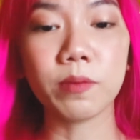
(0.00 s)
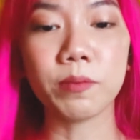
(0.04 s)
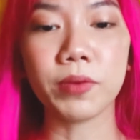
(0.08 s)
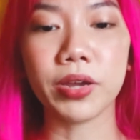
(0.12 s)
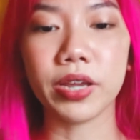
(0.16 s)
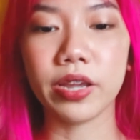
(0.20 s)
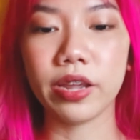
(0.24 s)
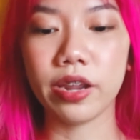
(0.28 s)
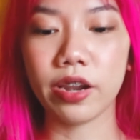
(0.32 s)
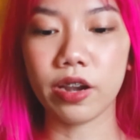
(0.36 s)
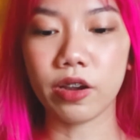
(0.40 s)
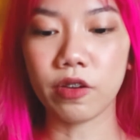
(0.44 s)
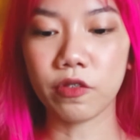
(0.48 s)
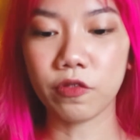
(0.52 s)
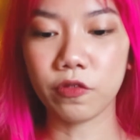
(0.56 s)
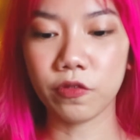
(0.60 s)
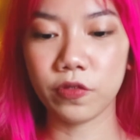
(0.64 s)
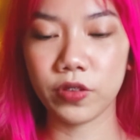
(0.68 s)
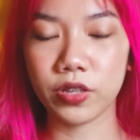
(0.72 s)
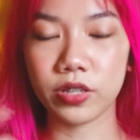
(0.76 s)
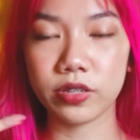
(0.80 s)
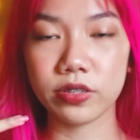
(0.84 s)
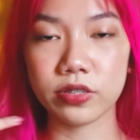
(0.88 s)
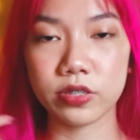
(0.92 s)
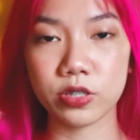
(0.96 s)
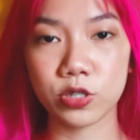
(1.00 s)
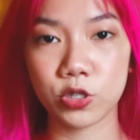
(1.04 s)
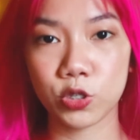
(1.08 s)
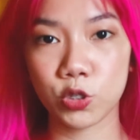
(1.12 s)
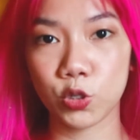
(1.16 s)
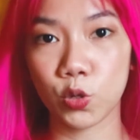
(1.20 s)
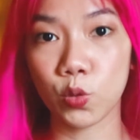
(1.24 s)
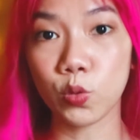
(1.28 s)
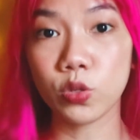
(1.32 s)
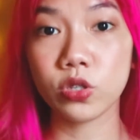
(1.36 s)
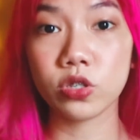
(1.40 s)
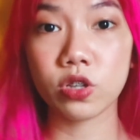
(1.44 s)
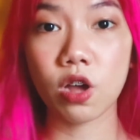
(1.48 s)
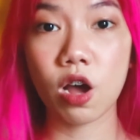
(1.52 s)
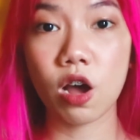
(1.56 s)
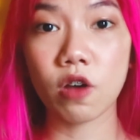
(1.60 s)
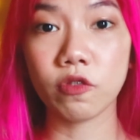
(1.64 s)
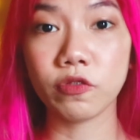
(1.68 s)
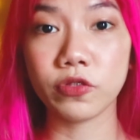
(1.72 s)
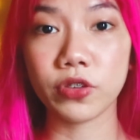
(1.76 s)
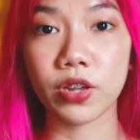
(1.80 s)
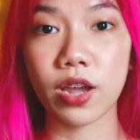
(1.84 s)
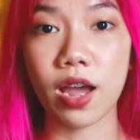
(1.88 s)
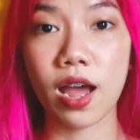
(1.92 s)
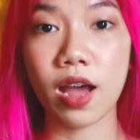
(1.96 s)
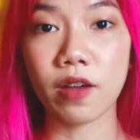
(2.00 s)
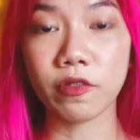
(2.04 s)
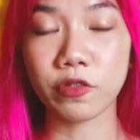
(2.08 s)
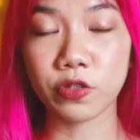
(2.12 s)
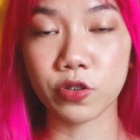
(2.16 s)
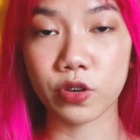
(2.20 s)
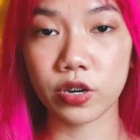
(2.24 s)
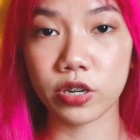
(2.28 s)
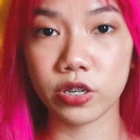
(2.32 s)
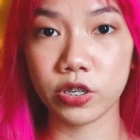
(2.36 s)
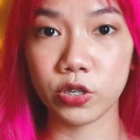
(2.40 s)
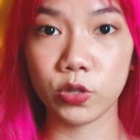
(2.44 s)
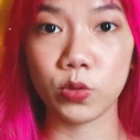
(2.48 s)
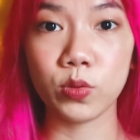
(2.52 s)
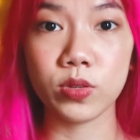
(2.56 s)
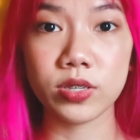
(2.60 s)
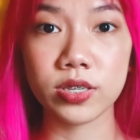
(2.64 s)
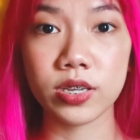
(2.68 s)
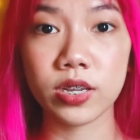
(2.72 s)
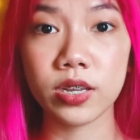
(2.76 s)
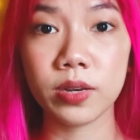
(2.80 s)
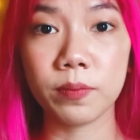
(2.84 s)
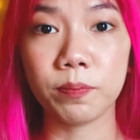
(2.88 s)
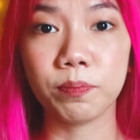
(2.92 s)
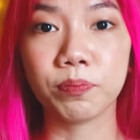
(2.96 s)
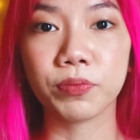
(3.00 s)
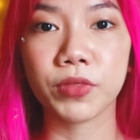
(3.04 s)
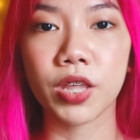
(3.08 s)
My hair feels so soft after I use it,